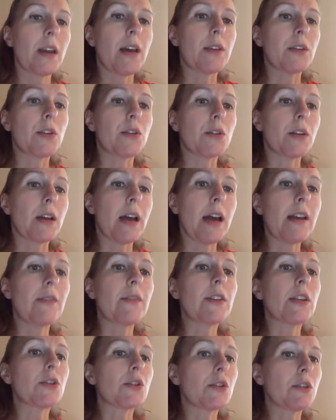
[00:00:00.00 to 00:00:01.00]
At the
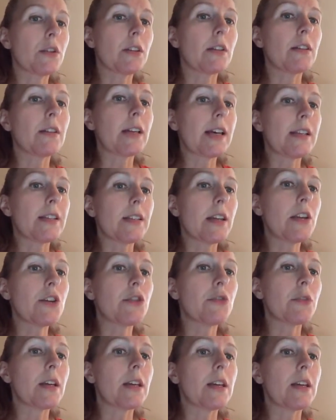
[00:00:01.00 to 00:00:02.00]
turn of the last
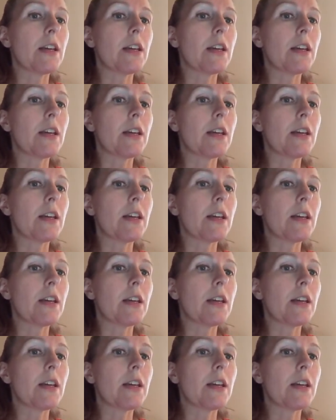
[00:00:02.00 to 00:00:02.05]
century,